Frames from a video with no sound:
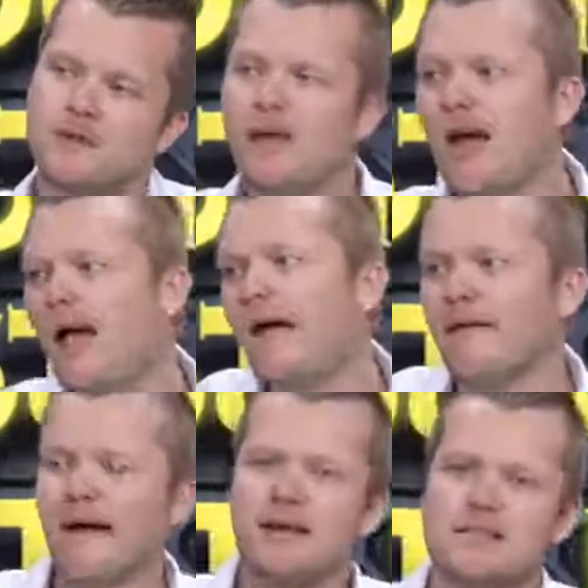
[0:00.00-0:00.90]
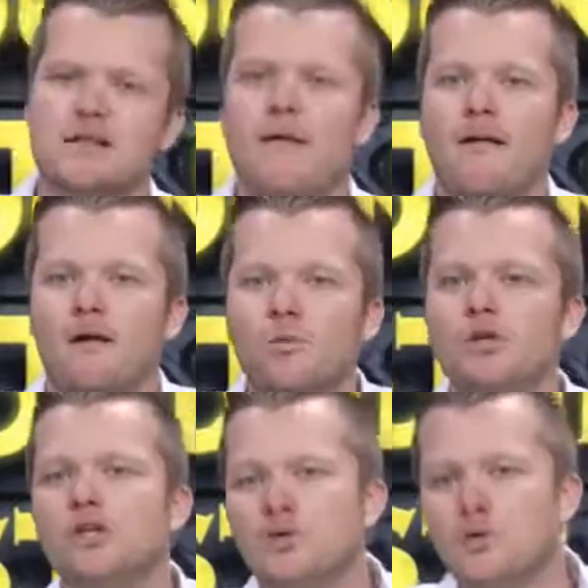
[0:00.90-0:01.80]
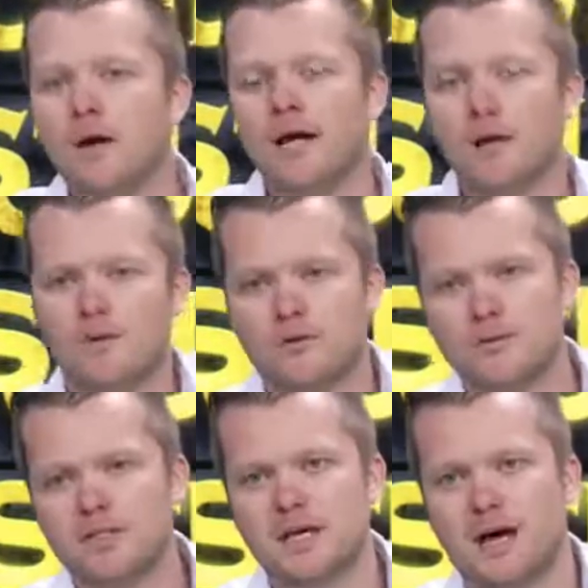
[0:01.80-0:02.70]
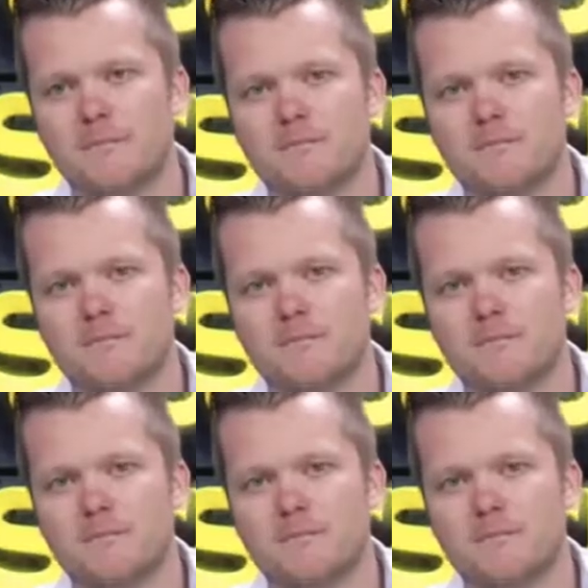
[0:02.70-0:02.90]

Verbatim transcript: Yeah, I guess. What are you doing right now with your free time?